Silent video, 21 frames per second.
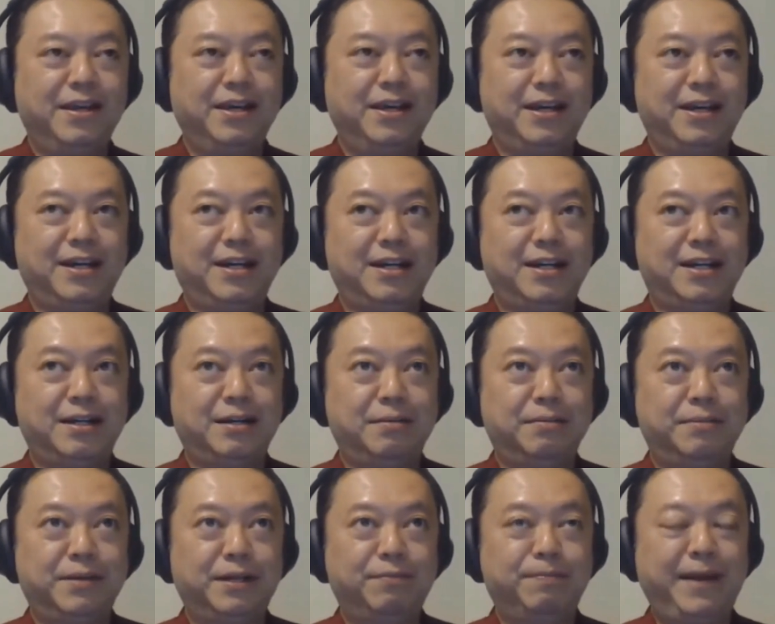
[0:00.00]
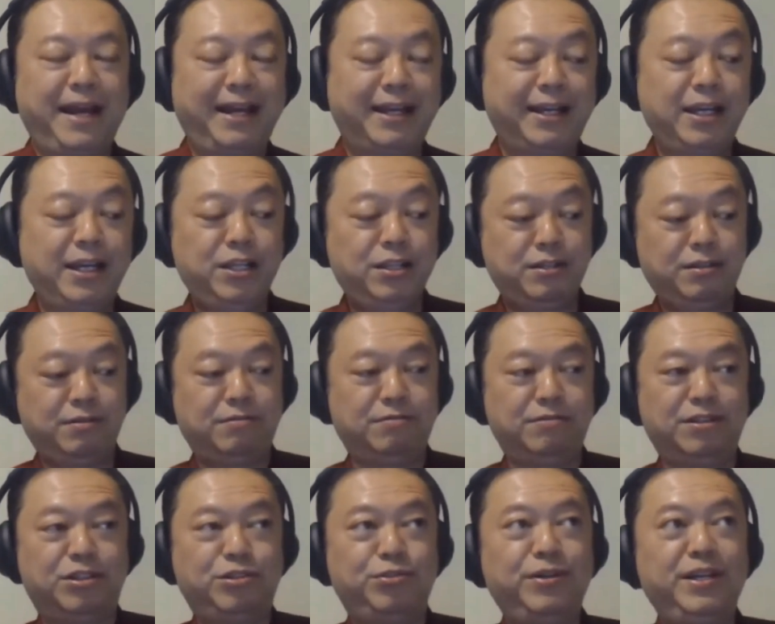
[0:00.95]
But back in
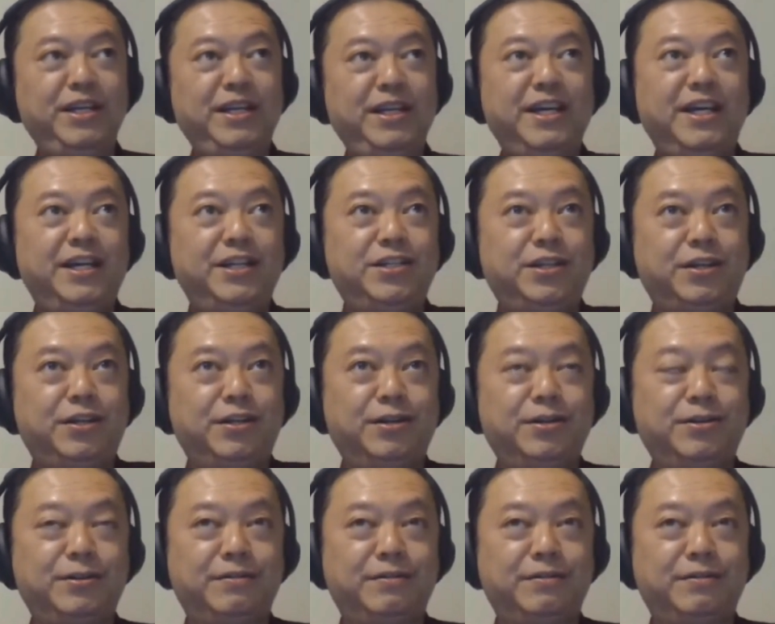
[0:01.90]
3 years ago,